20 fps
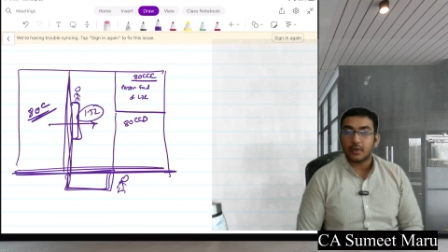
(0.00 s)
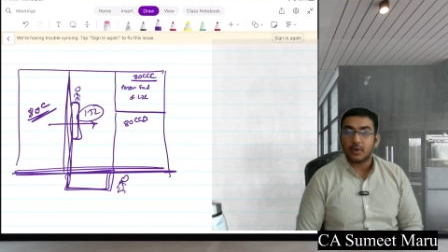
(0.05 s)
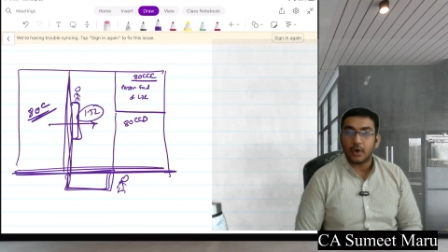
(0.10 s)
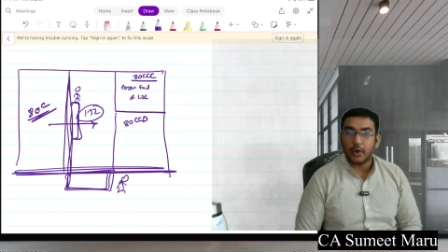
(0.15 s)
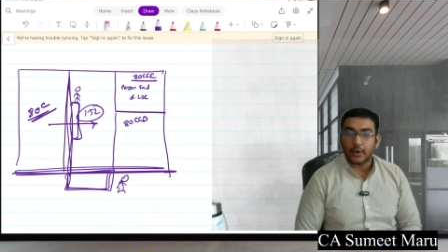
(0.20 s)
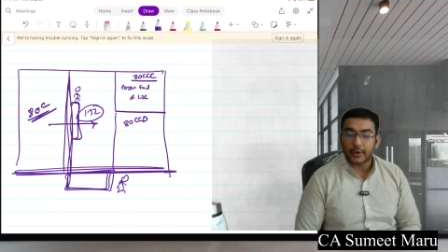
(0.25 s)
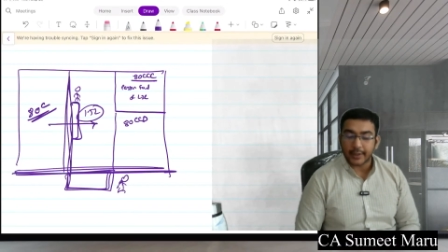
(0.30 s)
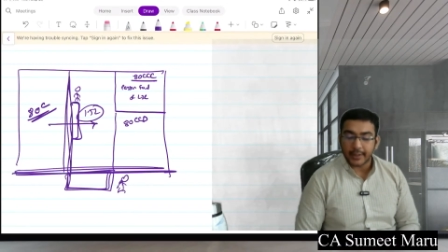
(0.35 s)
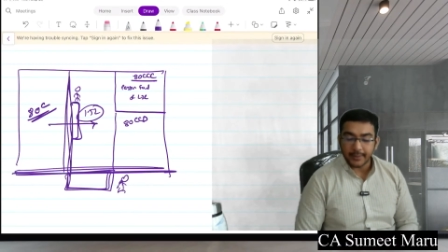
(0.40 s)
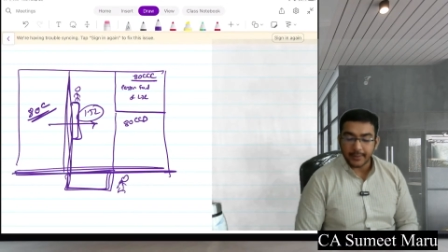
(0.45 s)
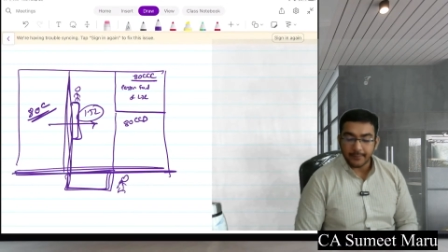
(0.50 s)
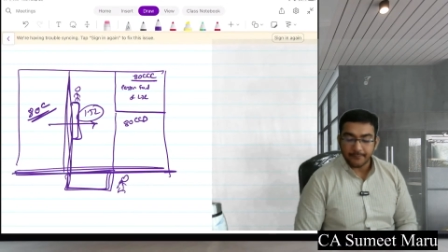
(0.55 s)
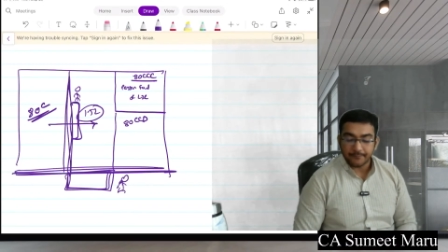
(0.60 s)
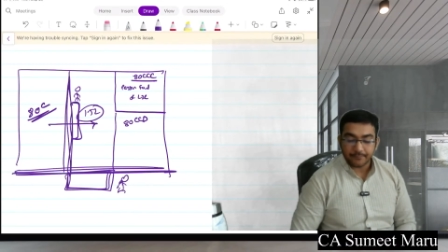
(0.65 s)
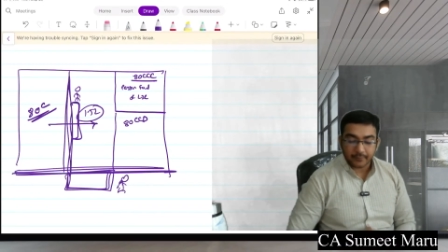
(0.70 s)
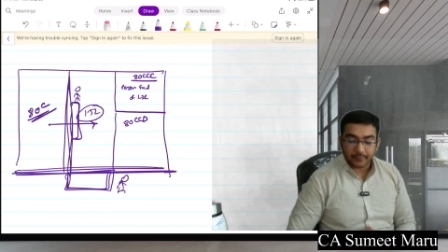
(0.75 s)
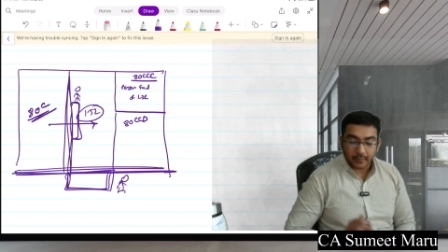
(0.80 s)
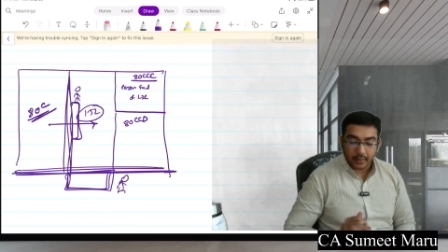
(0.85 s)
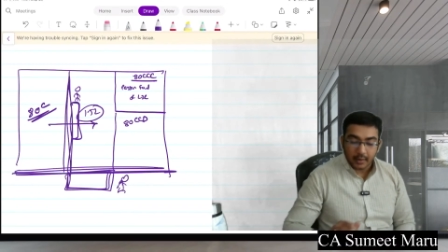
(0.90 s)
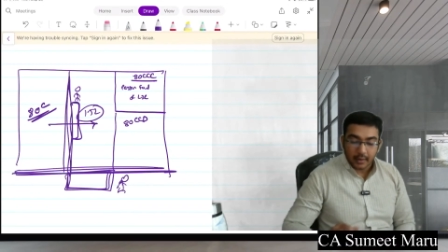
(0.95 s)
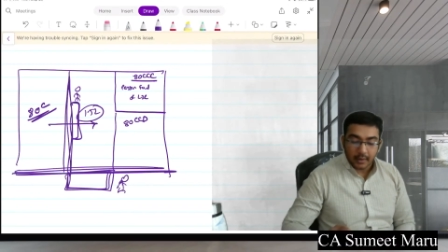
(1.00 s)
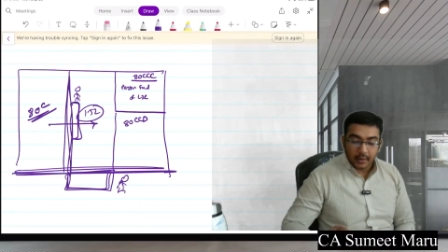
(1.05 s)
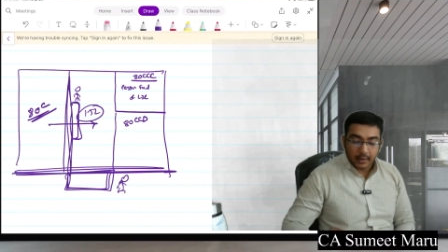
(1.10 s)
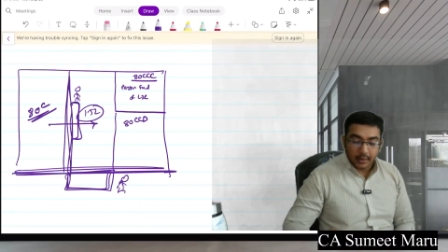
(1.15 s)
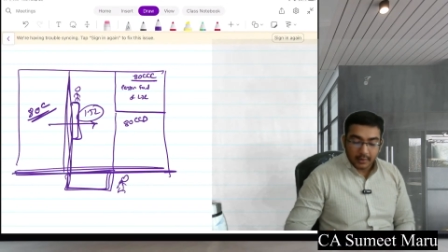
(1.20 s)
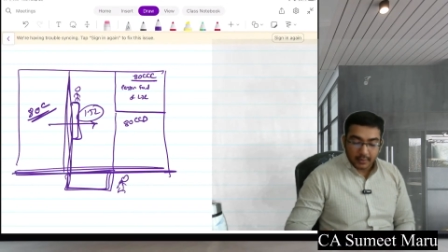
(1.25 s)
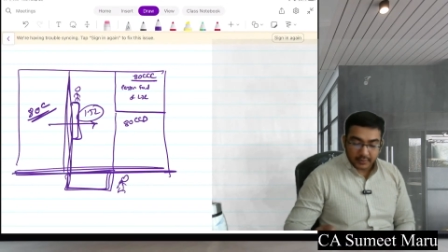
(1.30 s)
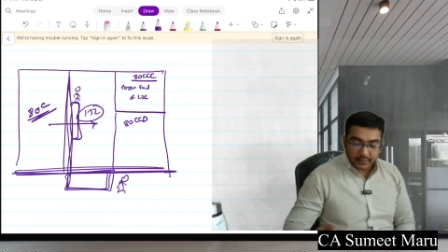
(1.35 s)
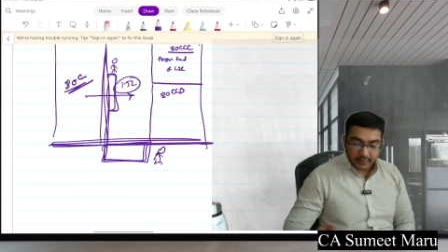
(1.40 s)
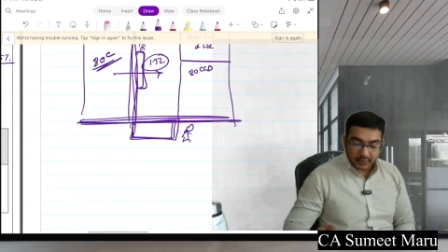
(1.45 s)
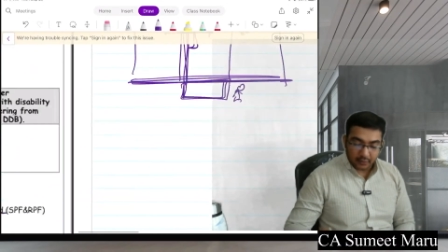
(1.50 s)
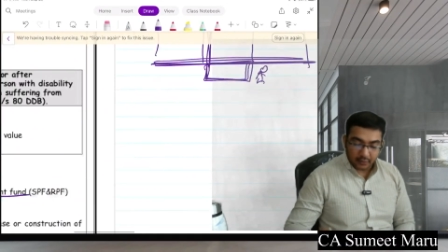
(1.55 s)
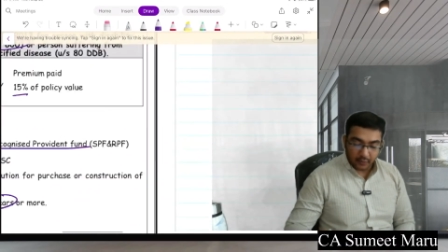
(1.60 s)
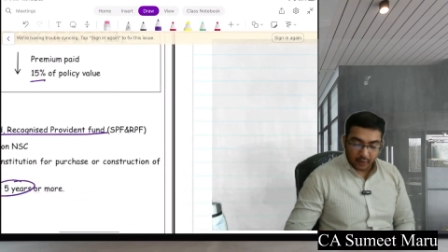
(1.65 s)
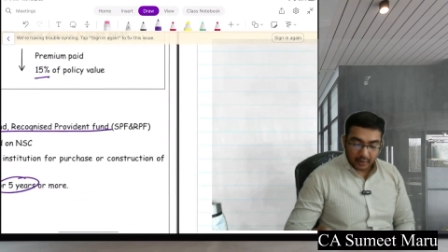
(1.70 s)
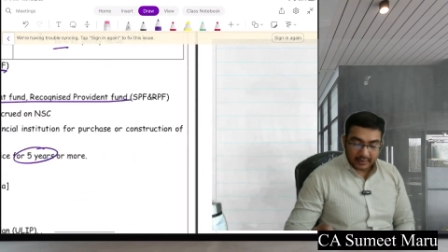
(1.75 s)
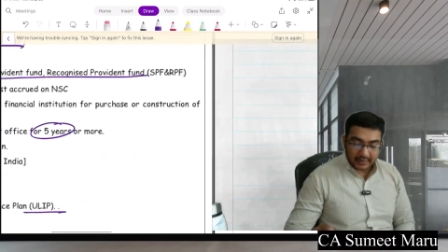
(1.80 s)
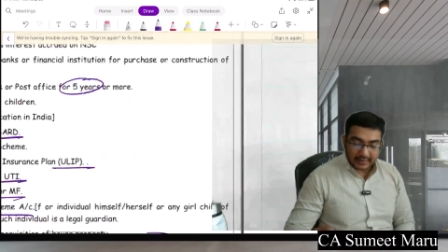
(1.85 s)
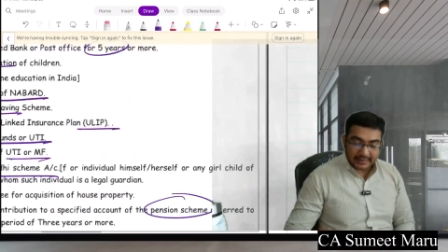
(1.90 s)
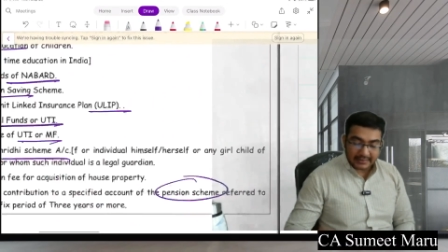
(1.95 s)
Okay. So
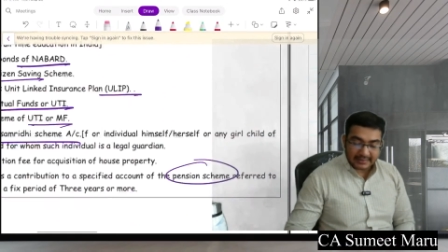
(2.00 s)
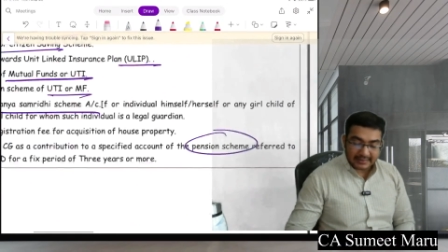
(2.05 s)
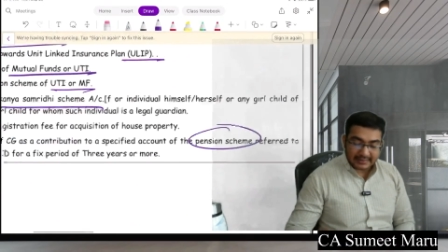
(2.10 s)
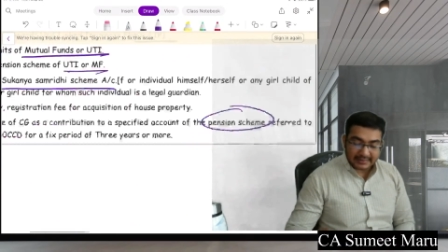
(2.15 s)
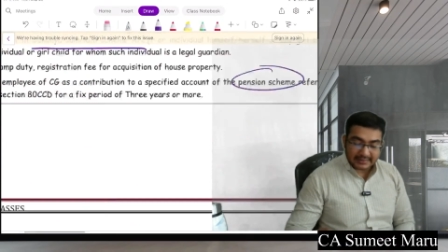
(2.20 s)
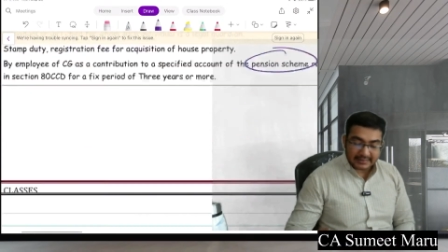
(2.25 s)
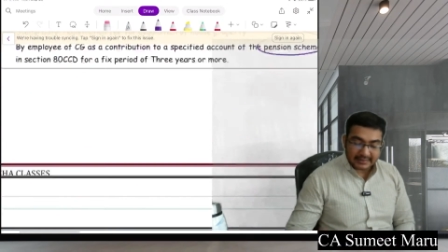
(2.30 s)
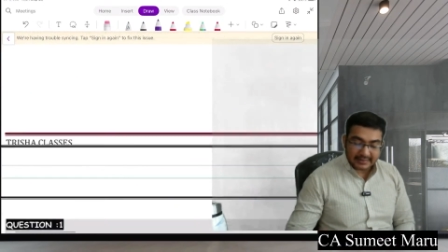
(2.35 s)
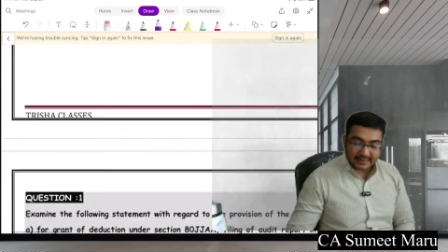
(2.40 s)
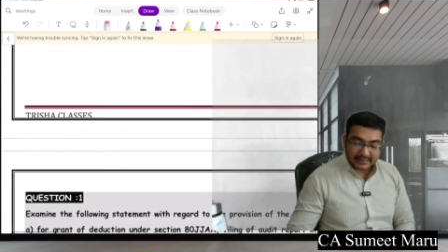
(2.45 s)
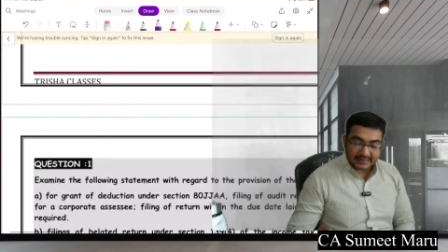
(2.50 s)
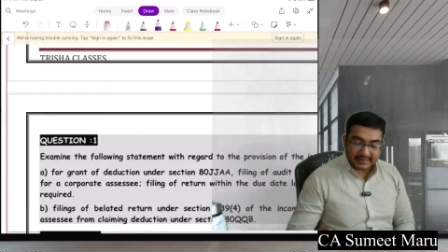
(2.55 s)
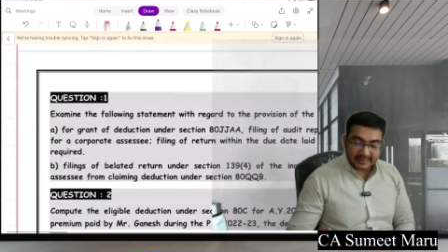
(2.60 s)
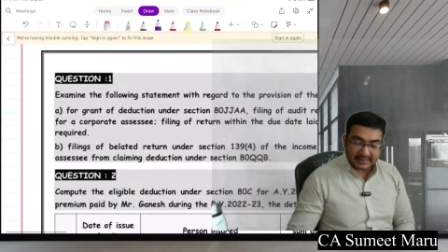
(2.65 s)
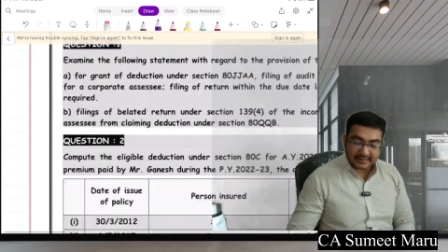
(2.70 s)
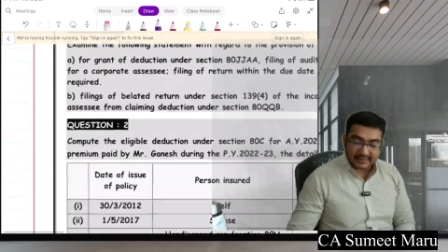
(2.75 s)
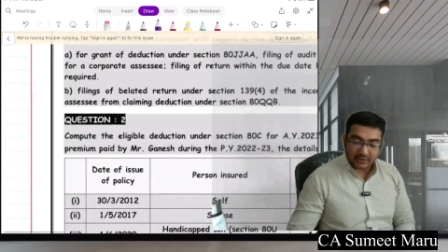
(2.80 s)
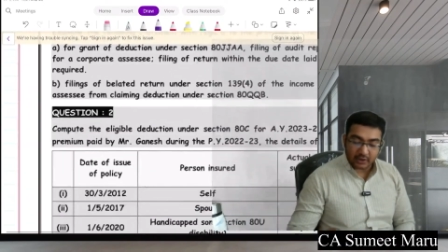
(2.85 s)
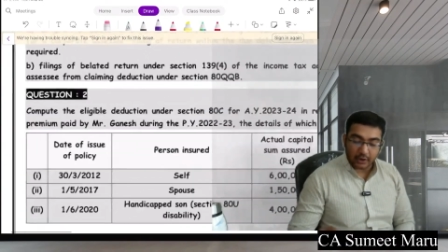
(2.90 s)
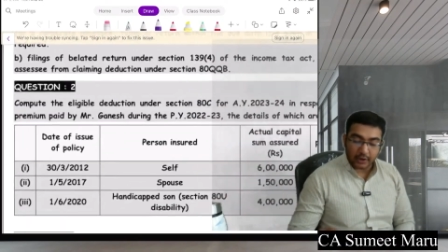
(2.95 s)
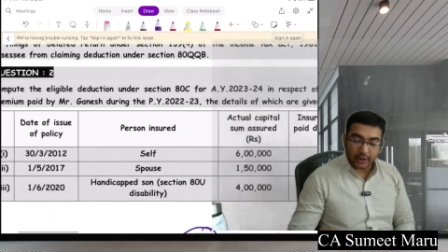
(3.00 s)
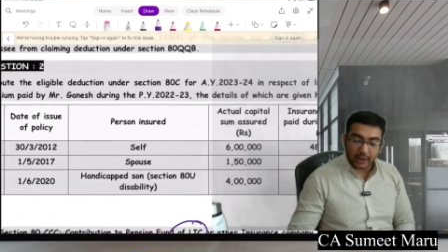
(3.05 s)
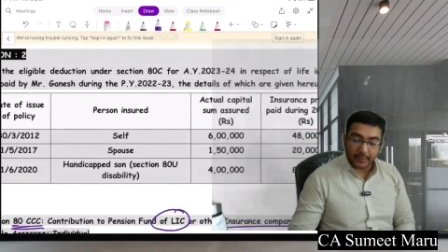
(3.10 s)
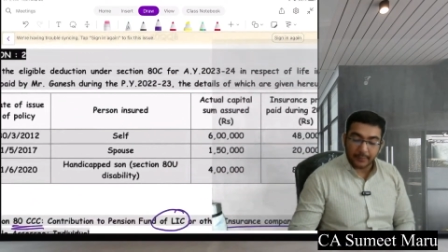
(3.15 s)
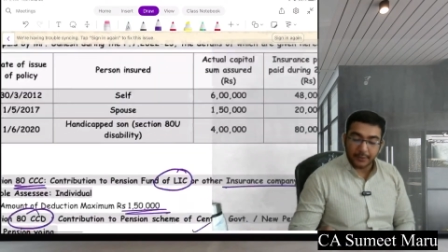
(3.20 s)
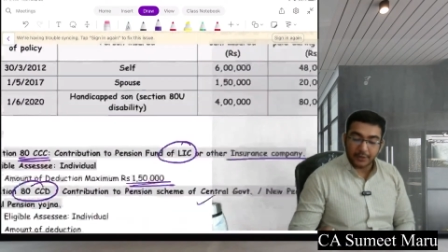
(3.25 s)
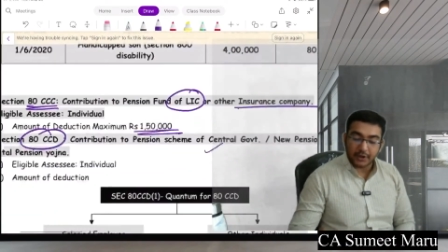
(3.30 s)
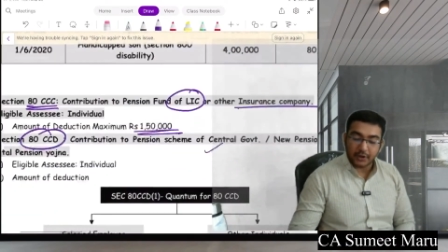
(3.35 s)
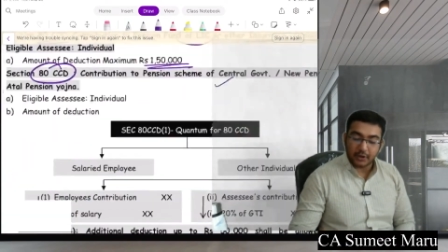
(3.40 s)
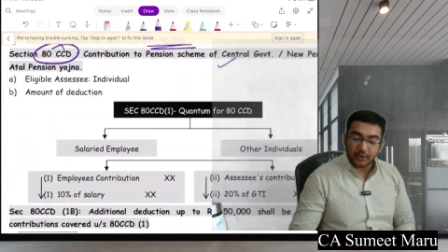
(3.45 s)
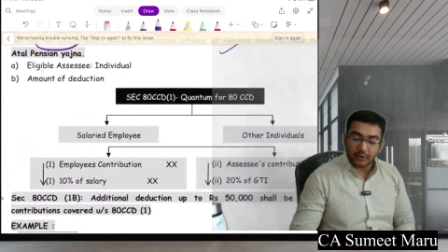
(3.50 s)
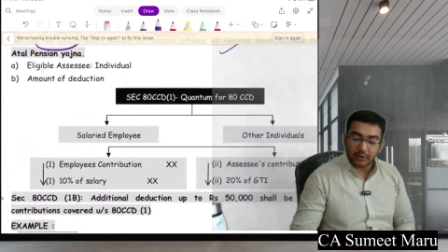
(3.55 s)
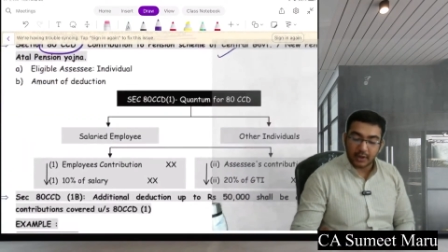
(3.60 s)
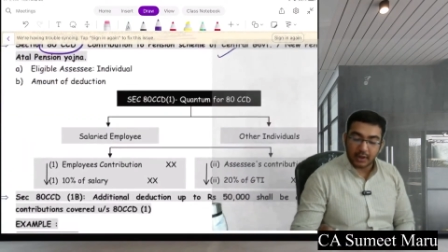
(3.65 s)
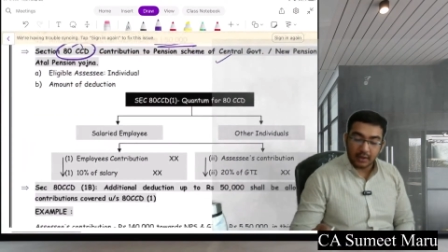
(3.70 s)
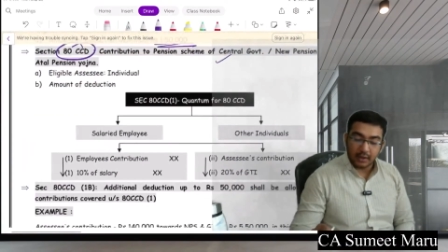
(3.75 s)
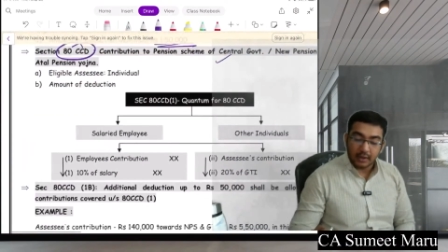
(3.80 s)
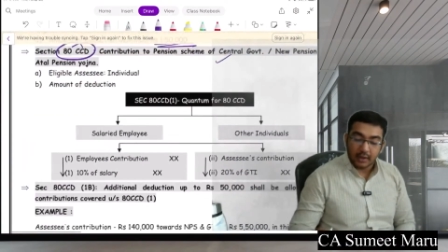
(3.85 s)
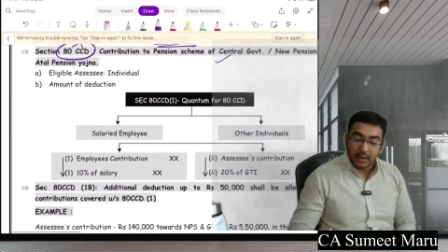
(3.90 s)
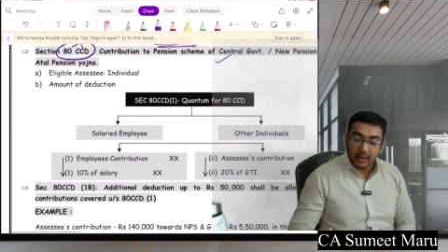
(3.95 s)
what ACCCD is contribution to
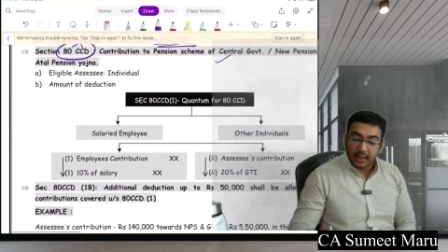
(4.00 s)
the